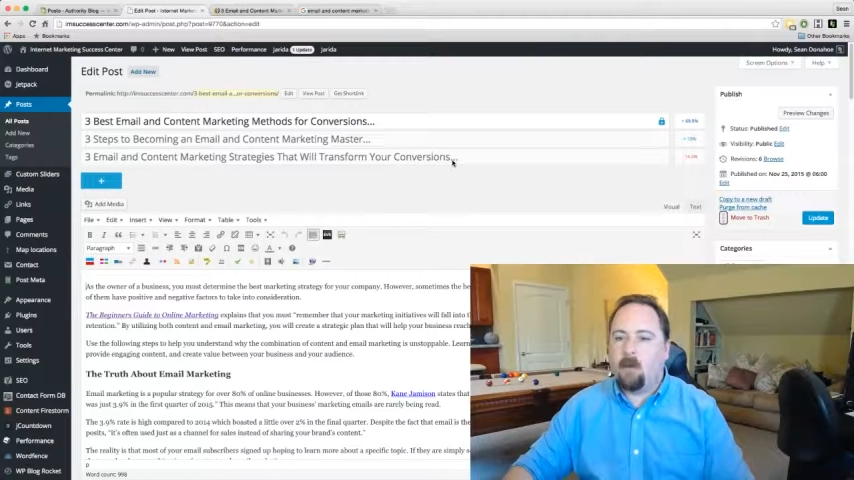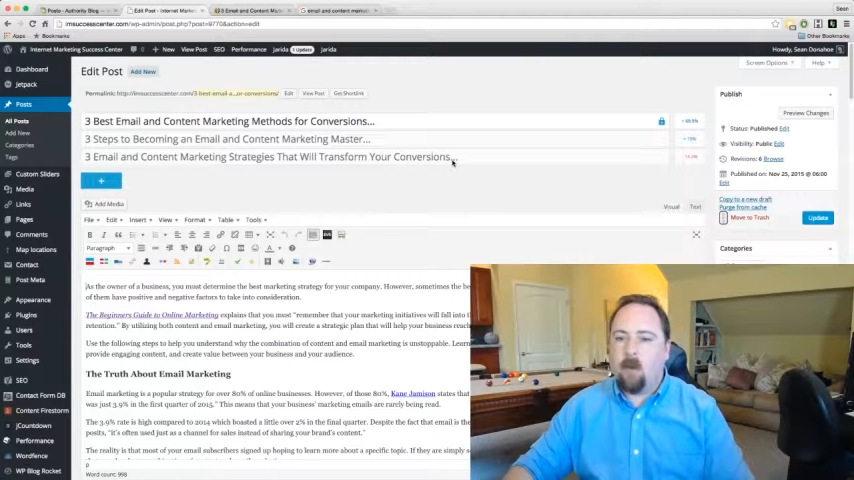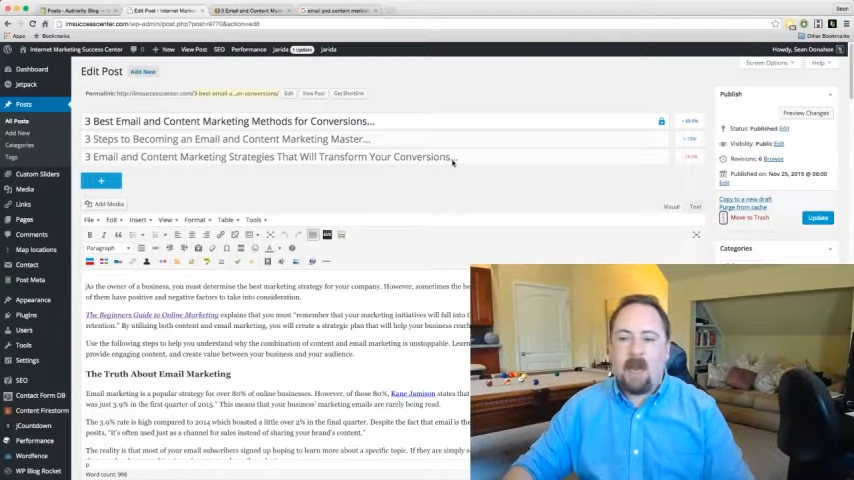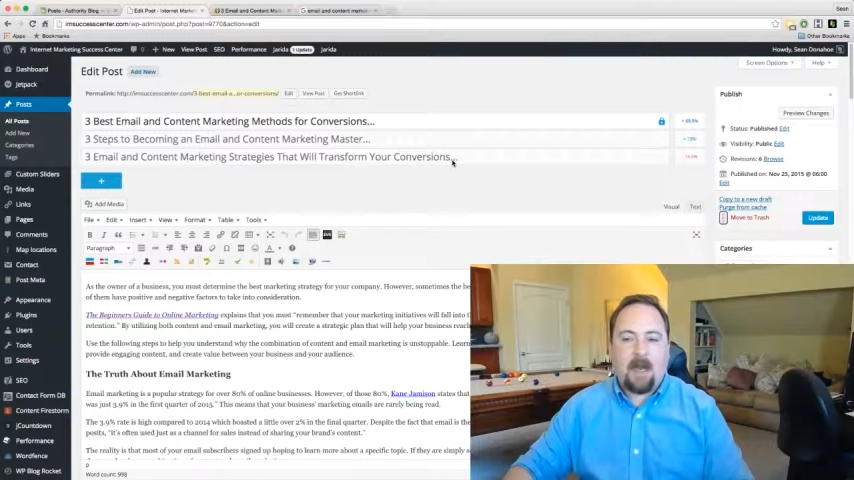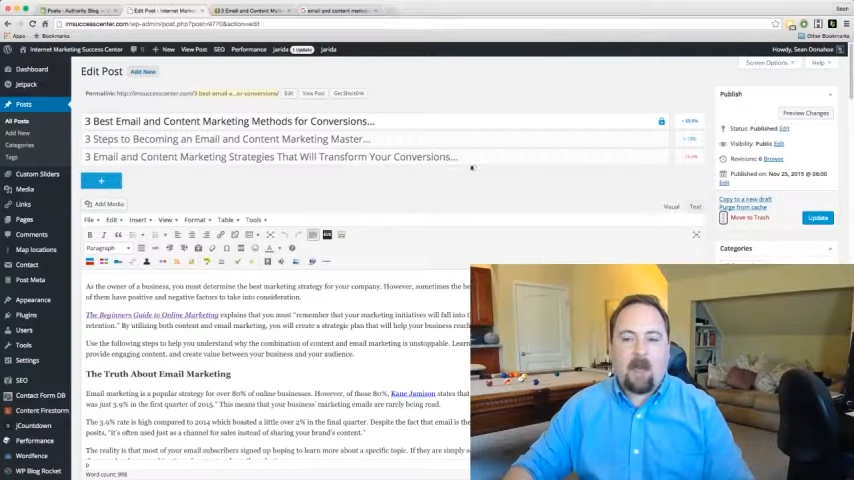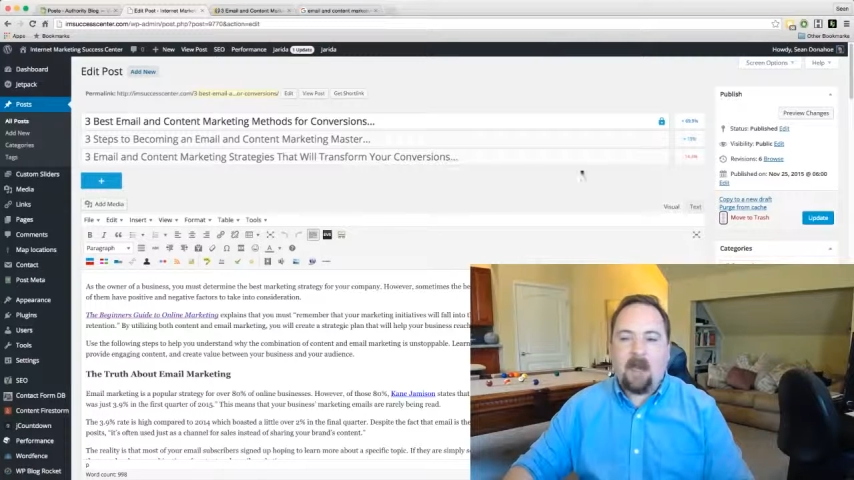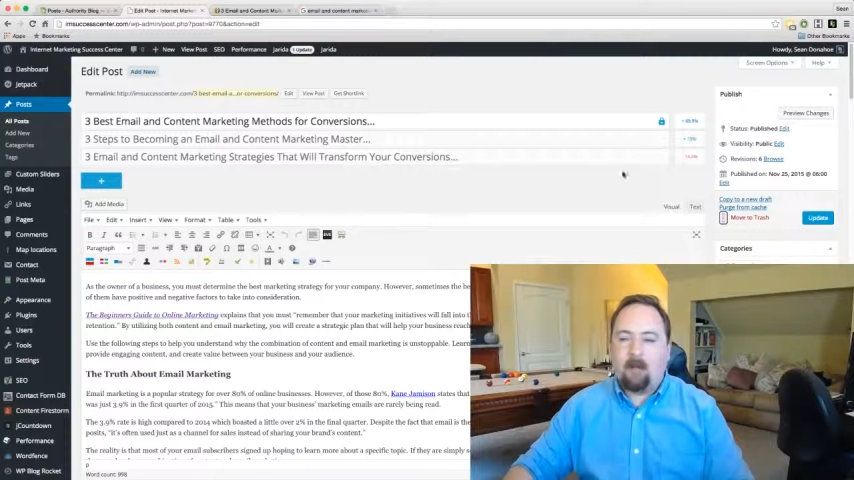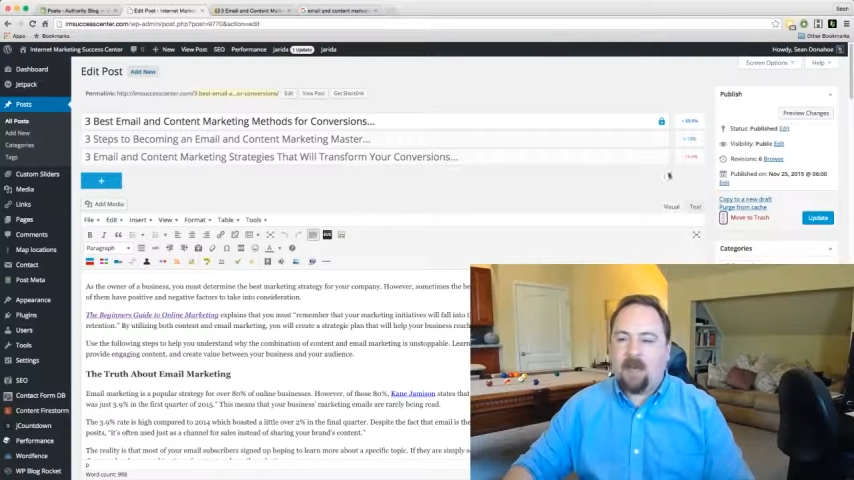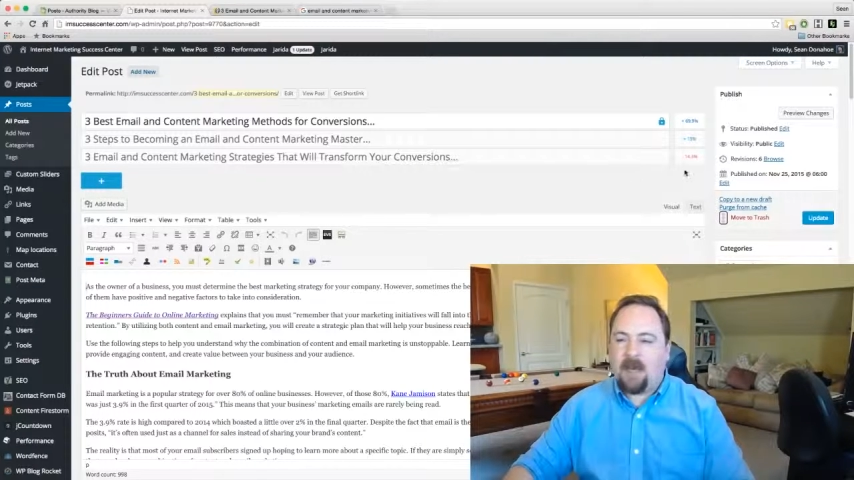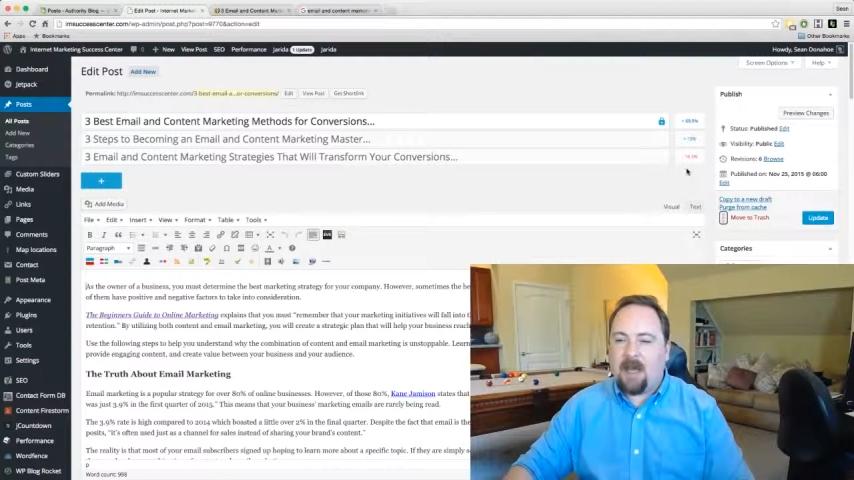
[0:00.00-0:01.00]
win.
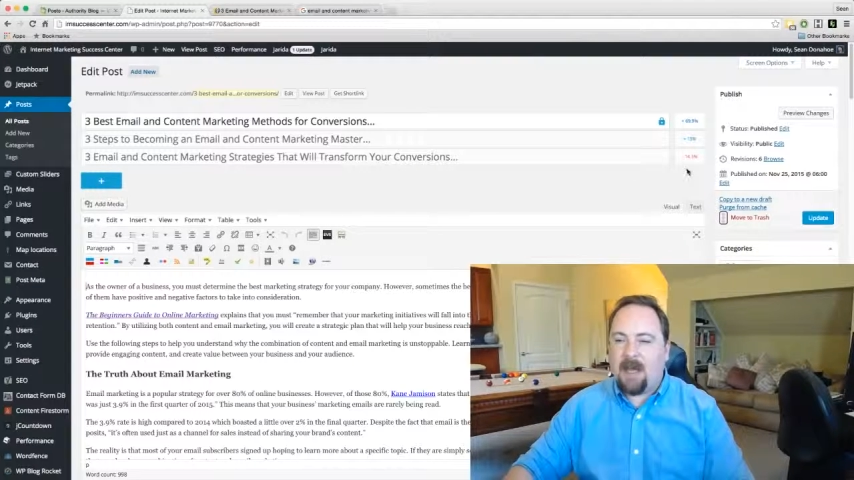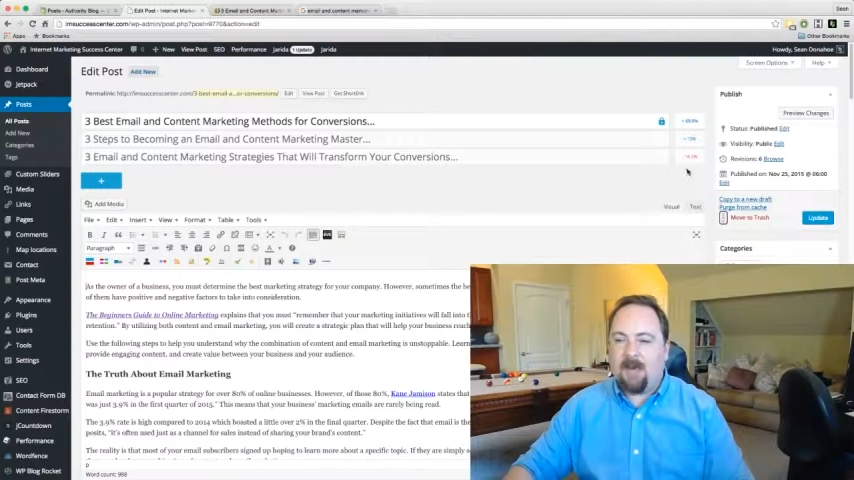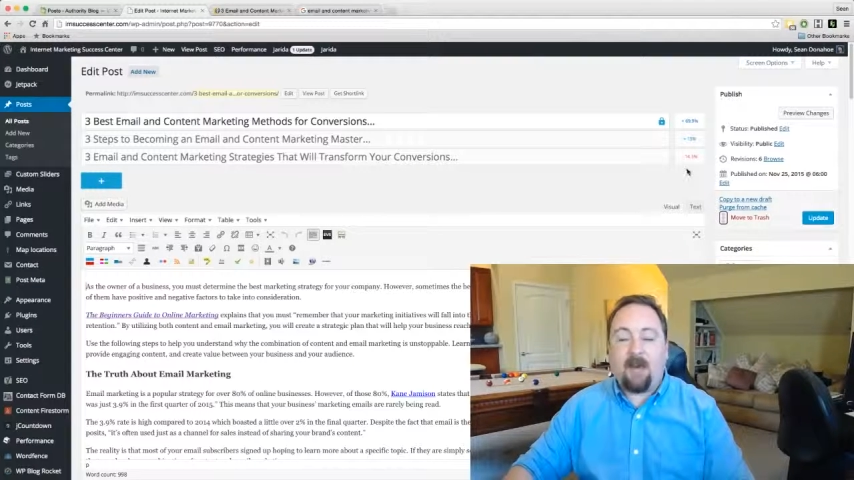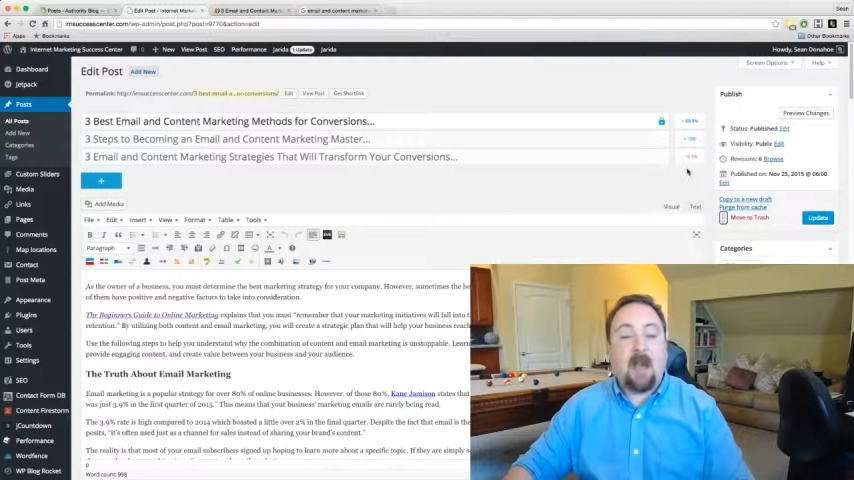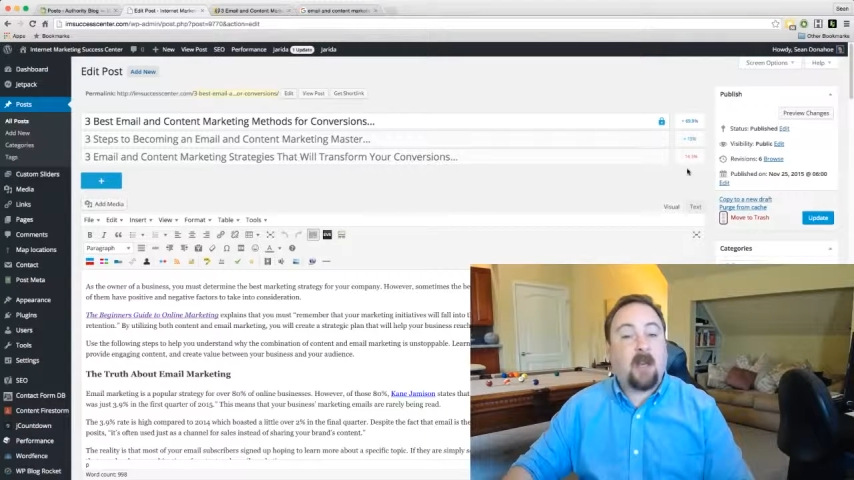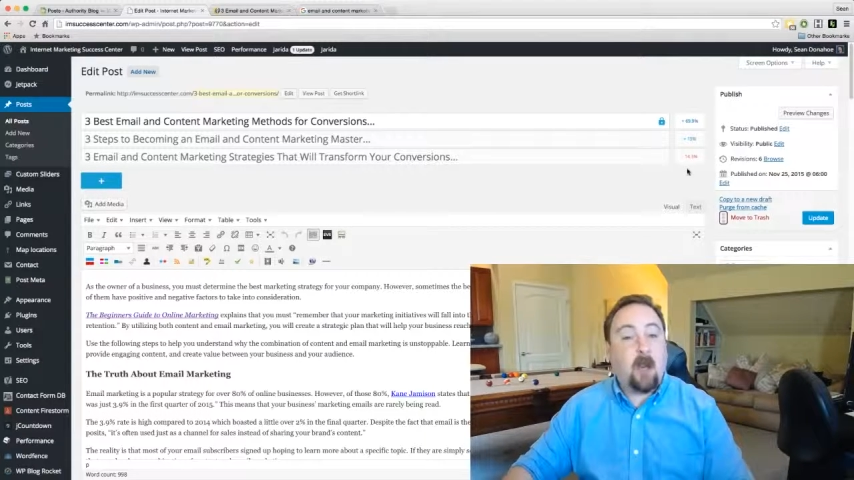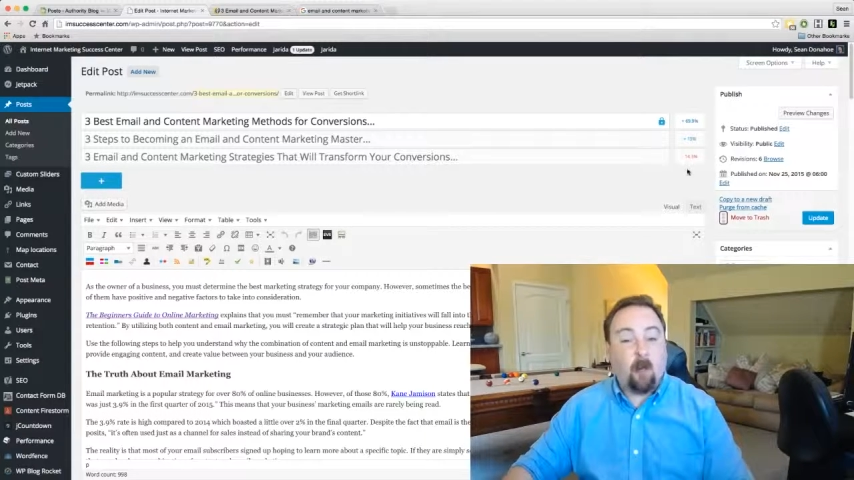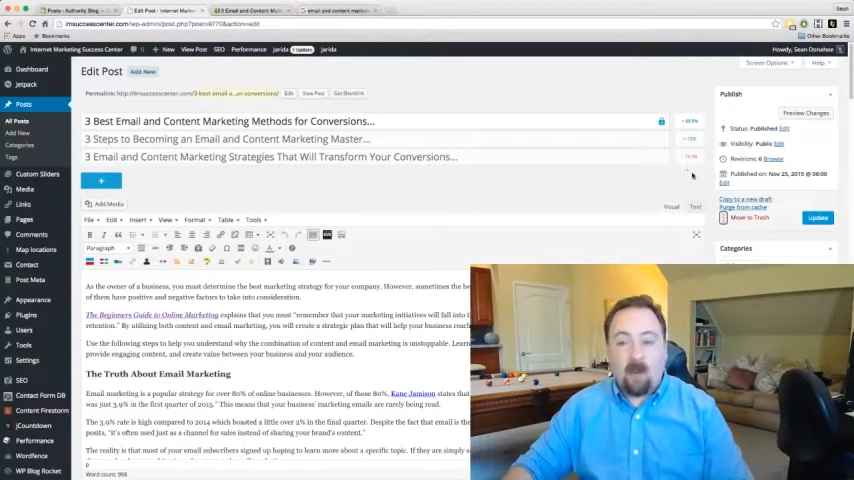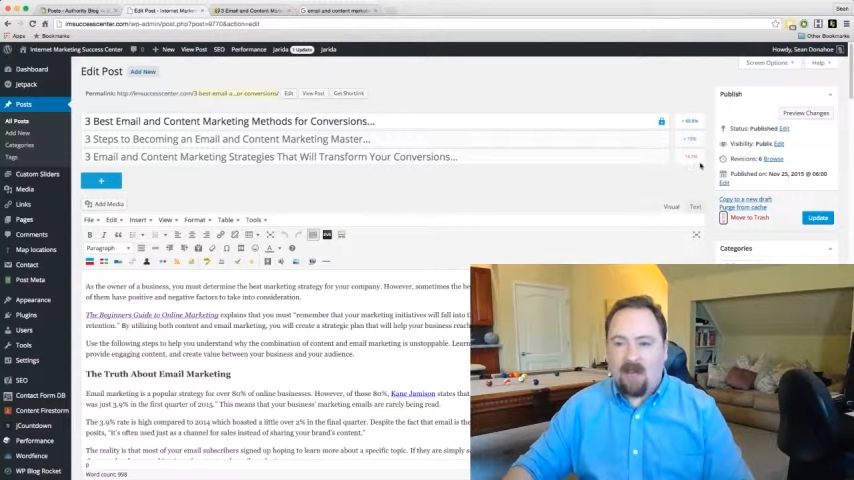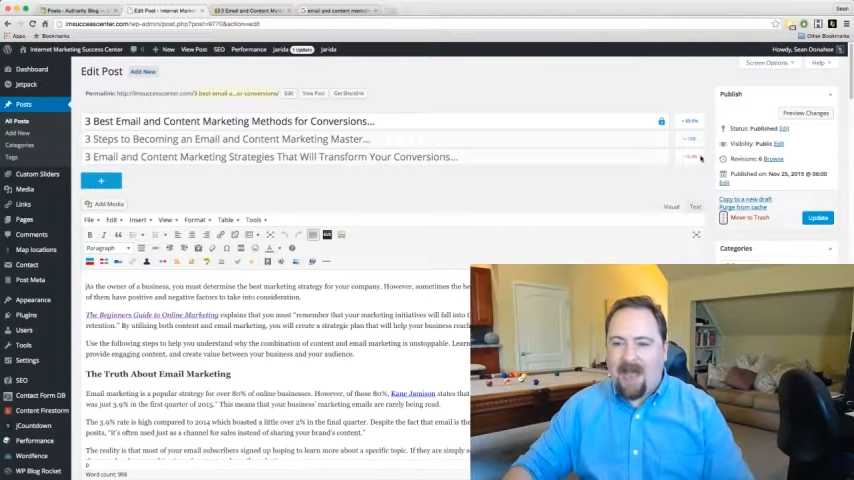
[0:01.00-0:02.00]
But if I'd
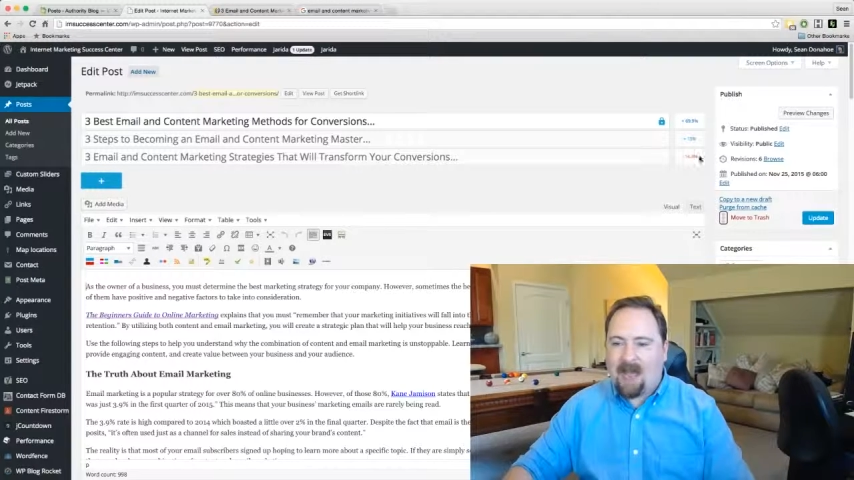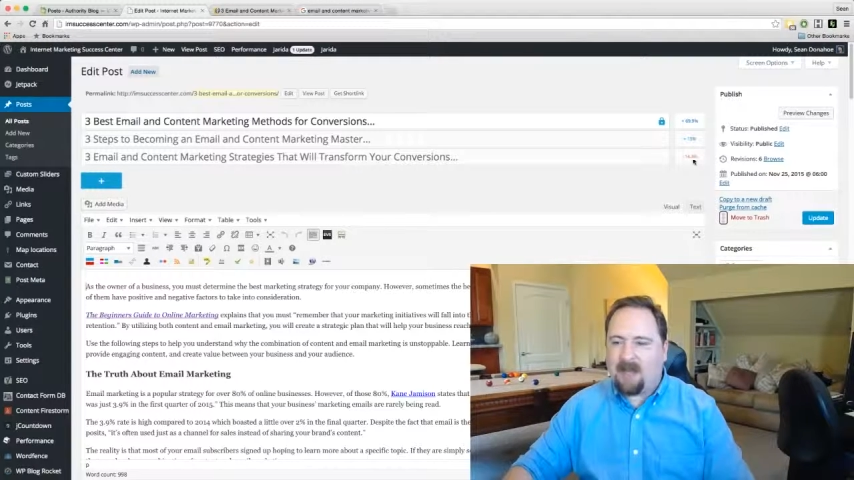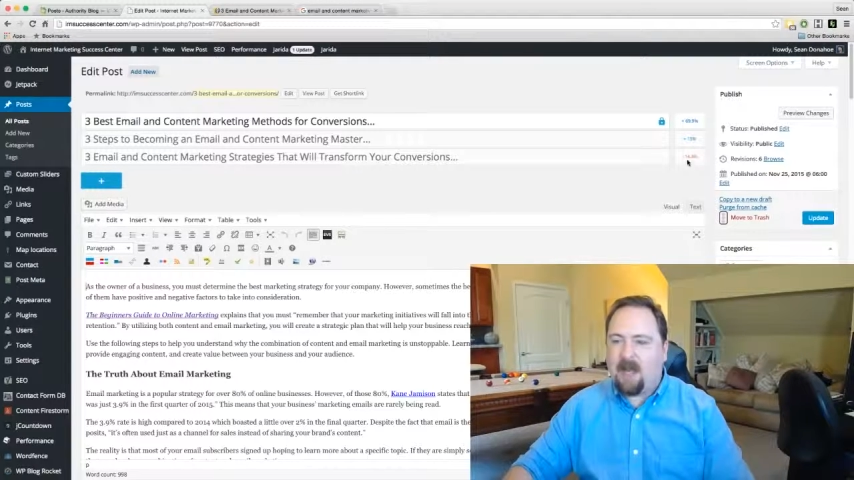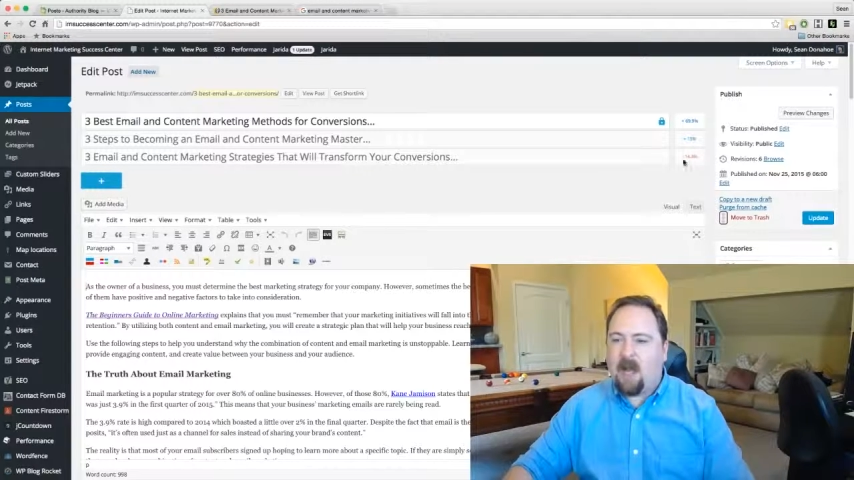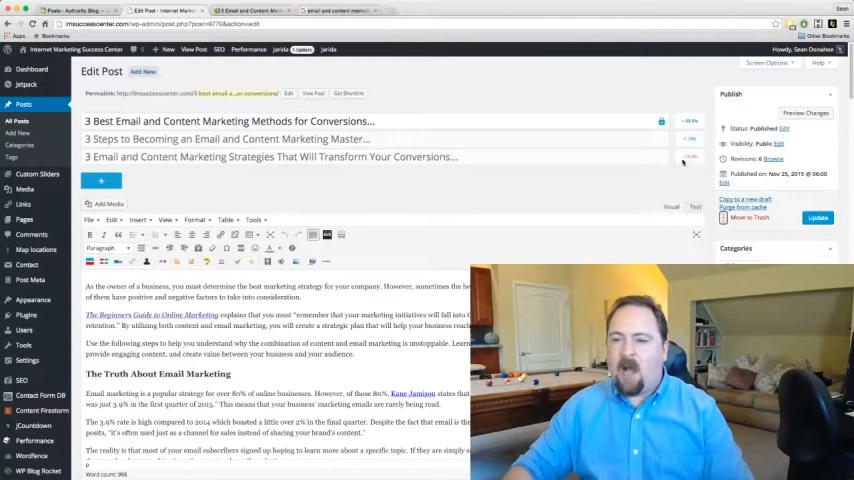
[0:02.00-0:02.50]
gone with that,